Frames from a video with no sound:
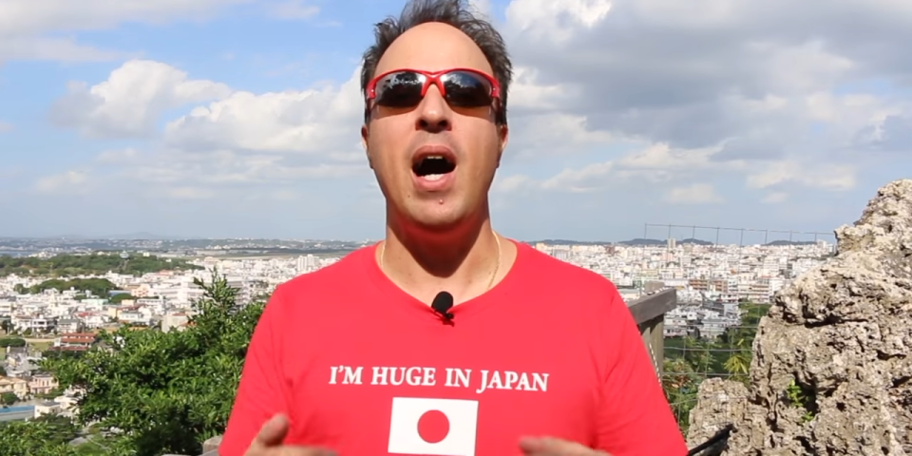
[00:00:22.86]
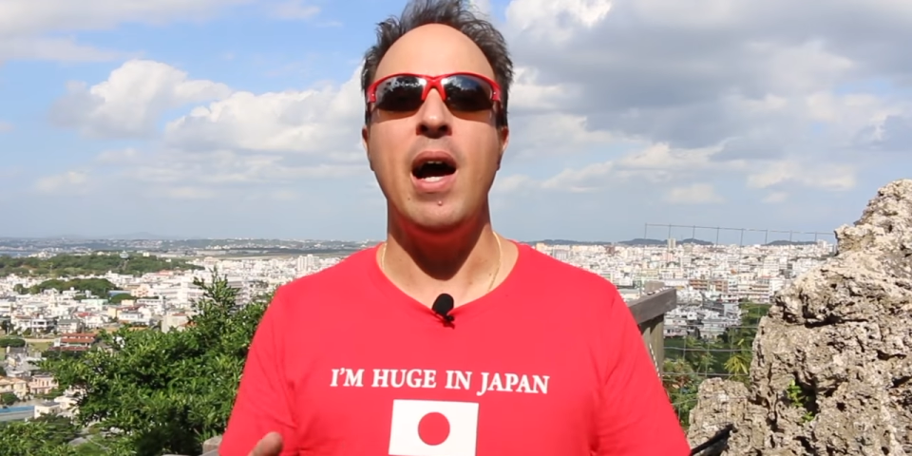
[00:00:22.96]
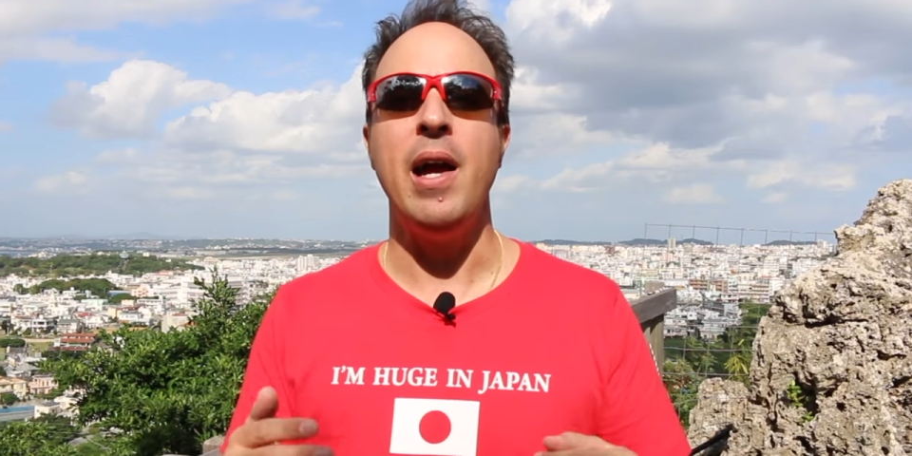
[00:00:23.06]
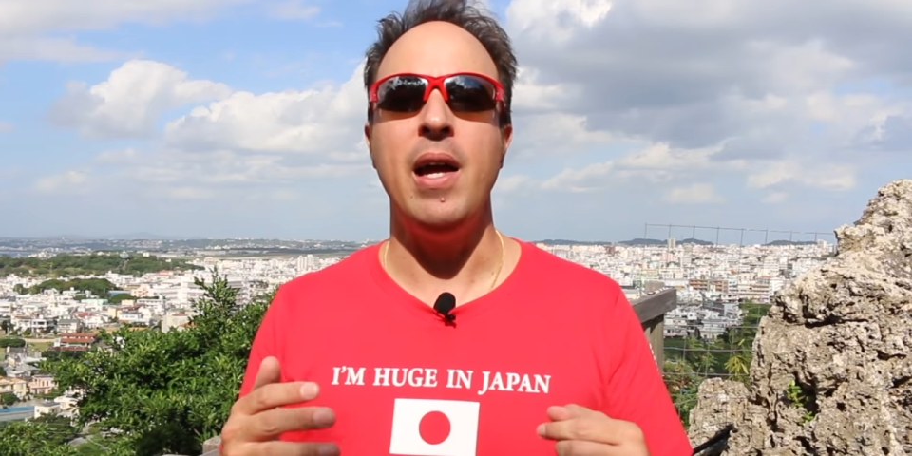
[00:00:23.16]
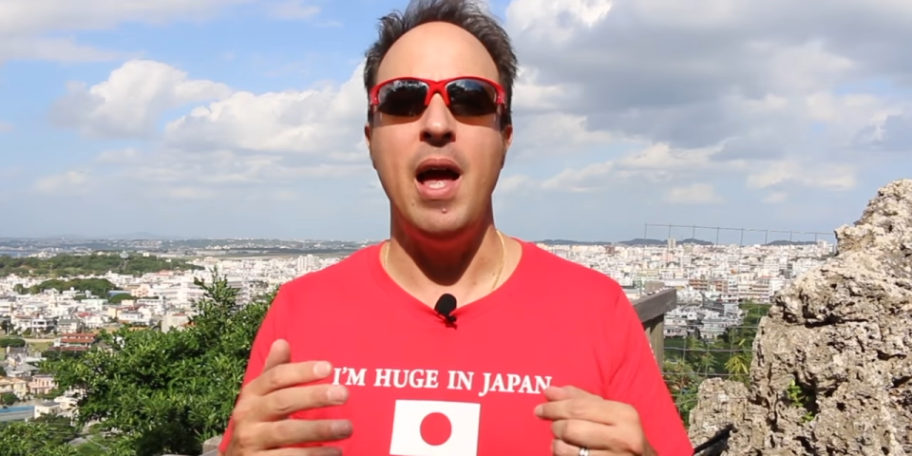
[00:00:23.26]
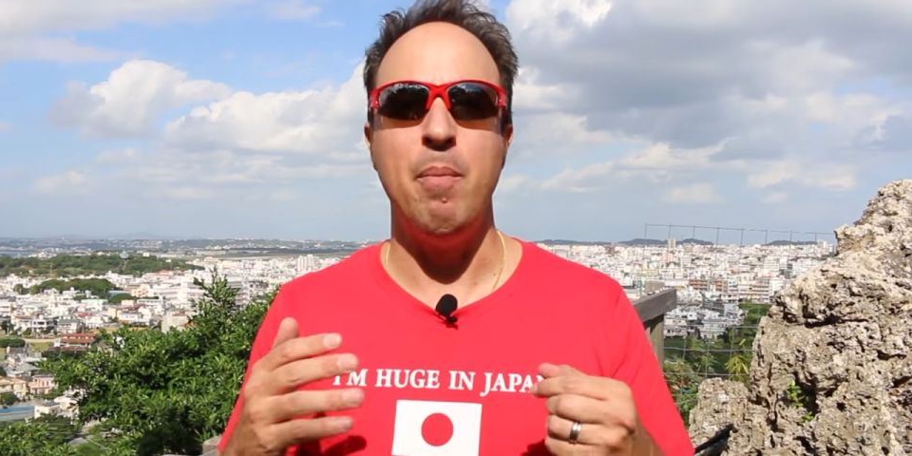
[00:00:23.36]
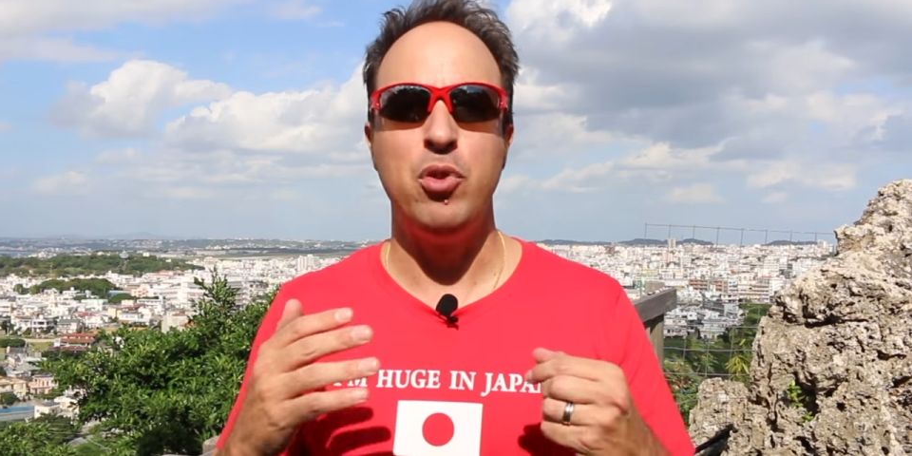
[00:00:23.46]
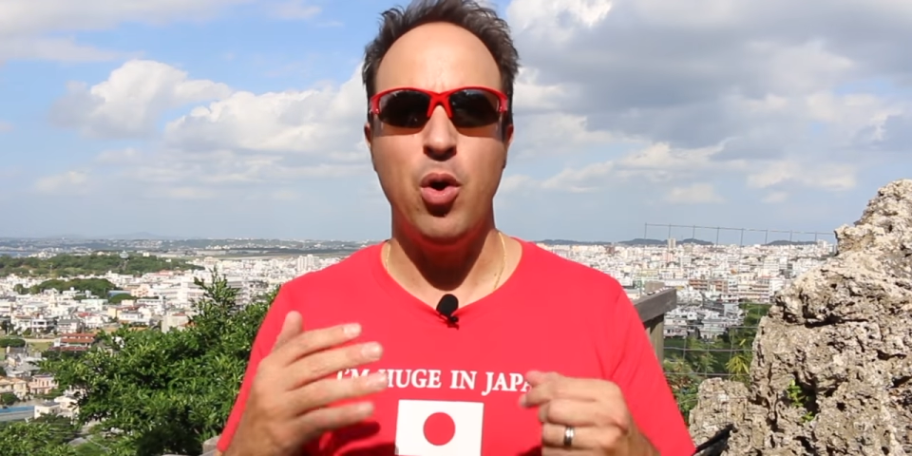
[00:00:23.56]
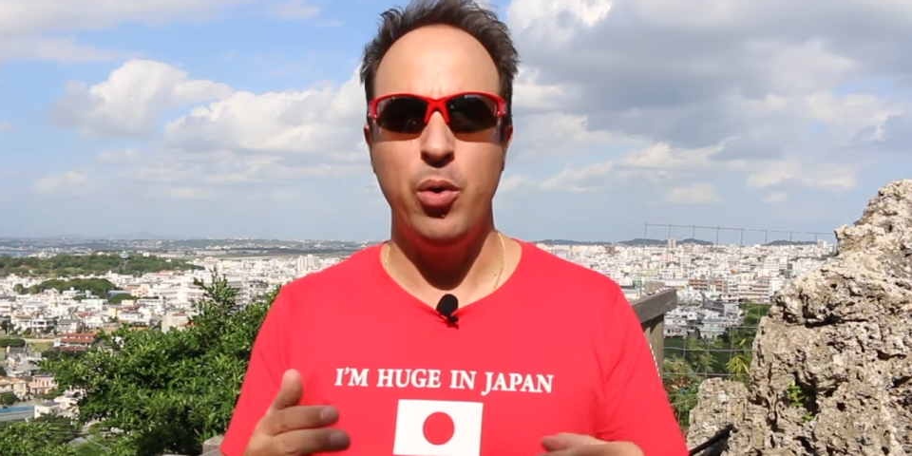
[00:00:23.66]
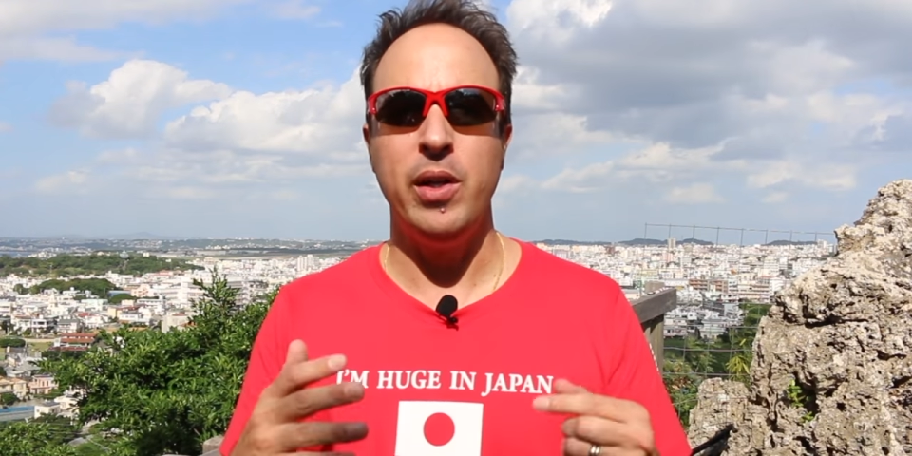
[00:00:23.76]
I
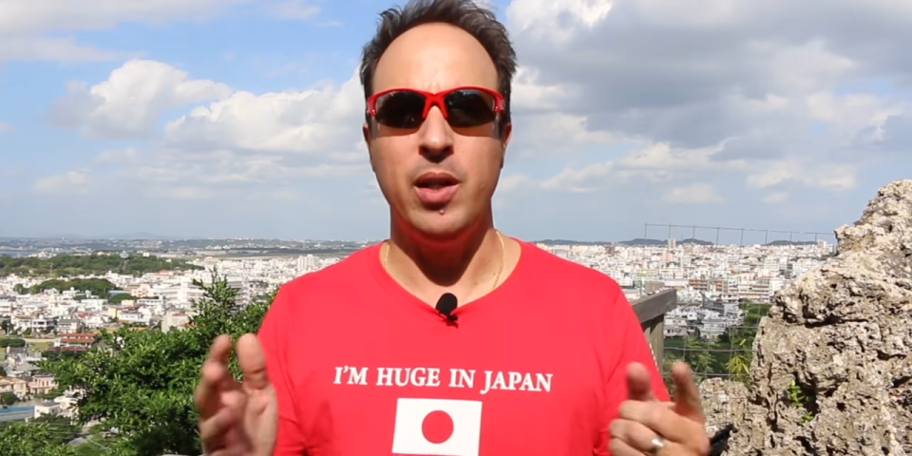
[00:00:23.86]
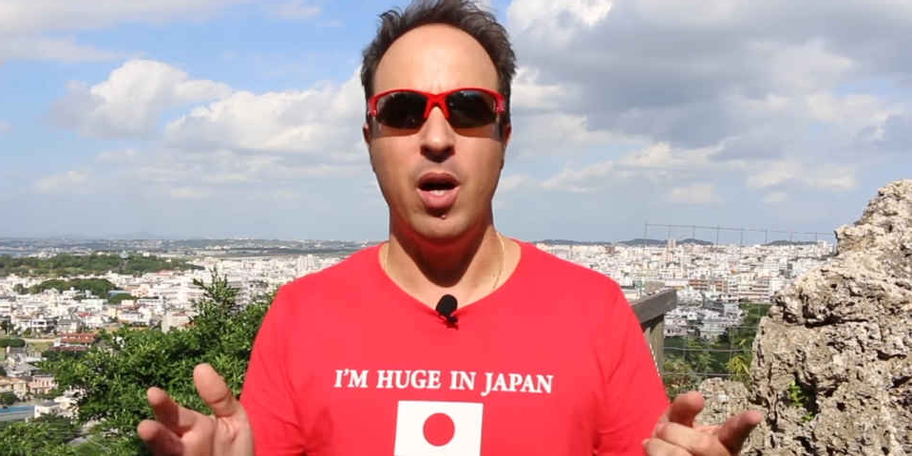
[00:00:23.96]
am totally in